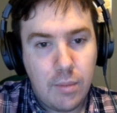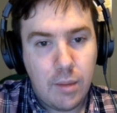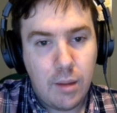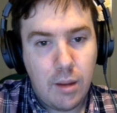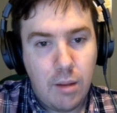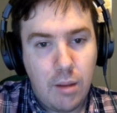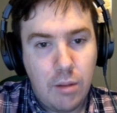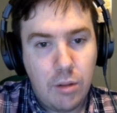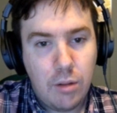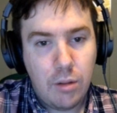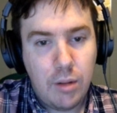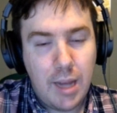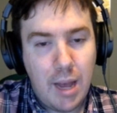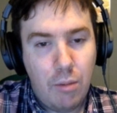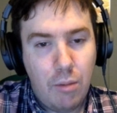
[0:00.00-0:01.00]
How would you do?
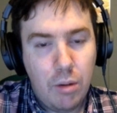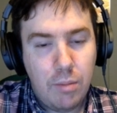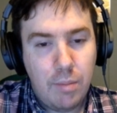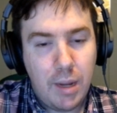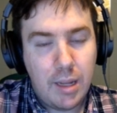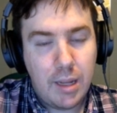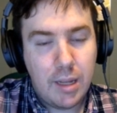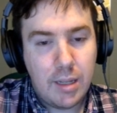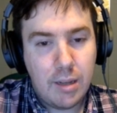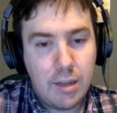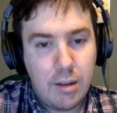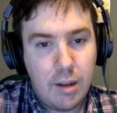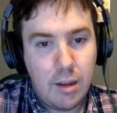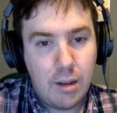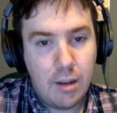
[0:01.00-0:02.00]
Yeah, I wouldn't make this an.
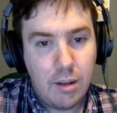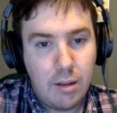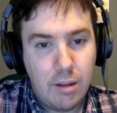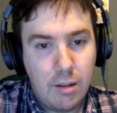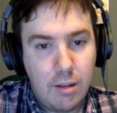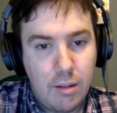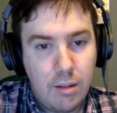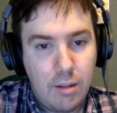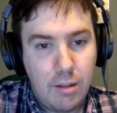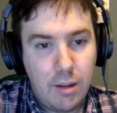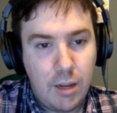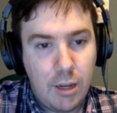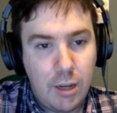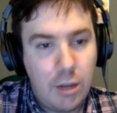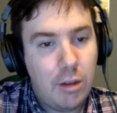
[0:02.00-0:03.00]

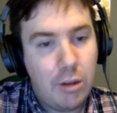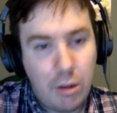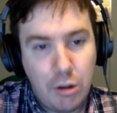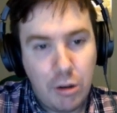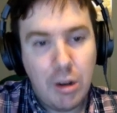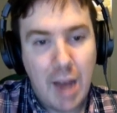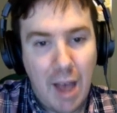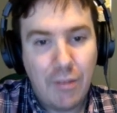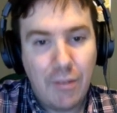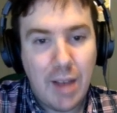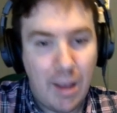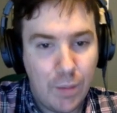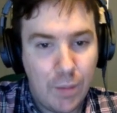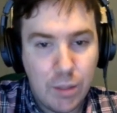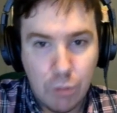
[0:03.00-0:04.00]
You're going to
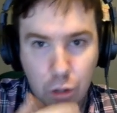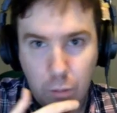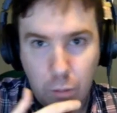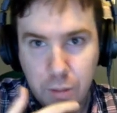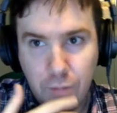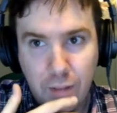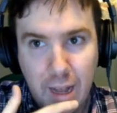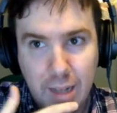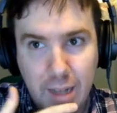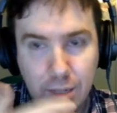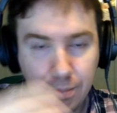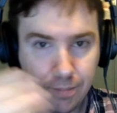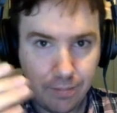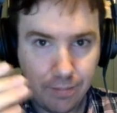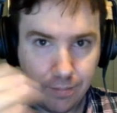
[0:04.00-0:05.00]
have some sharps and flats
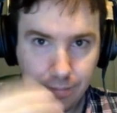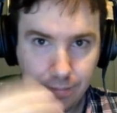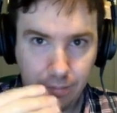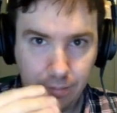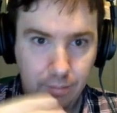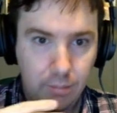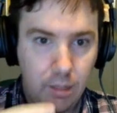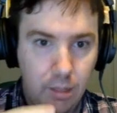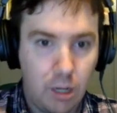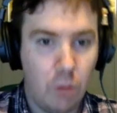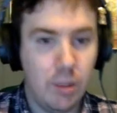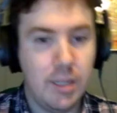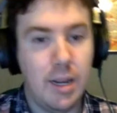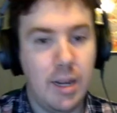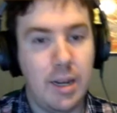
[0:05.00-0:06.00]

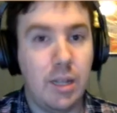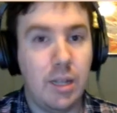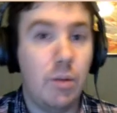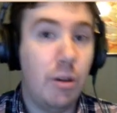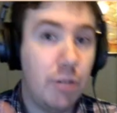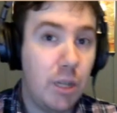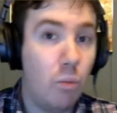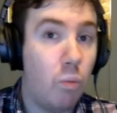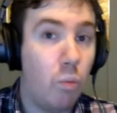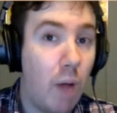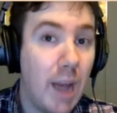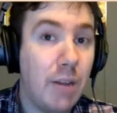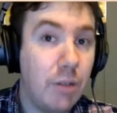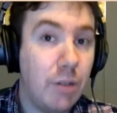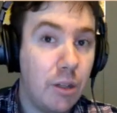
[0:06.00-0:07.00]
coinciding. So I understand why
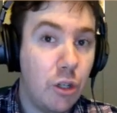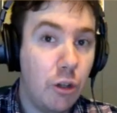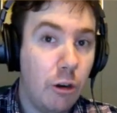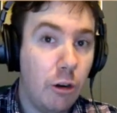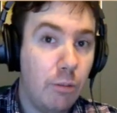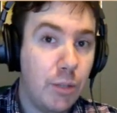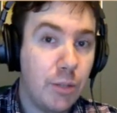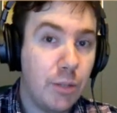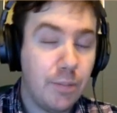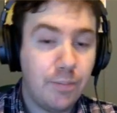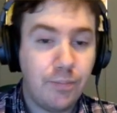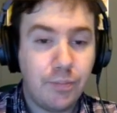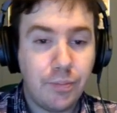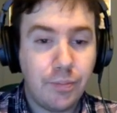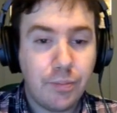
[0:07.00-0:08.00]
you did the sharps,
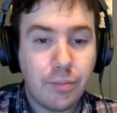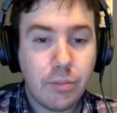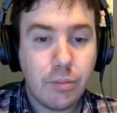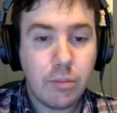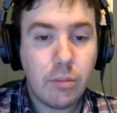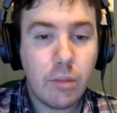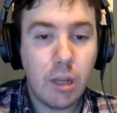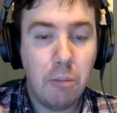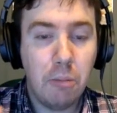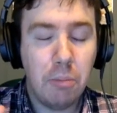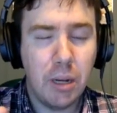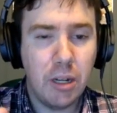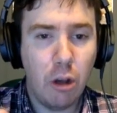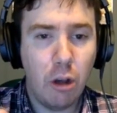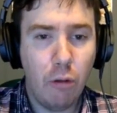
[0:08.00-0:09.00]

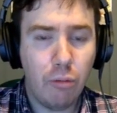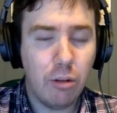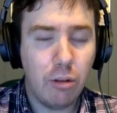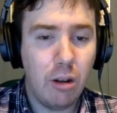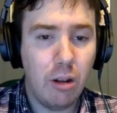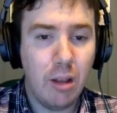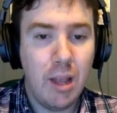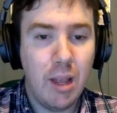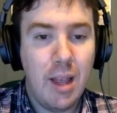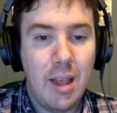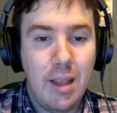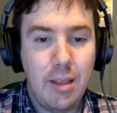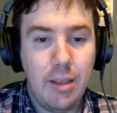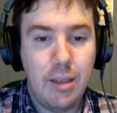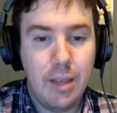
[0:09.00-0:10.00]
but overall,
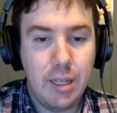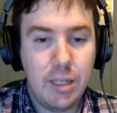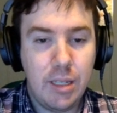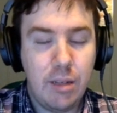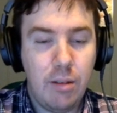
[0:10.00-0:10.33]
this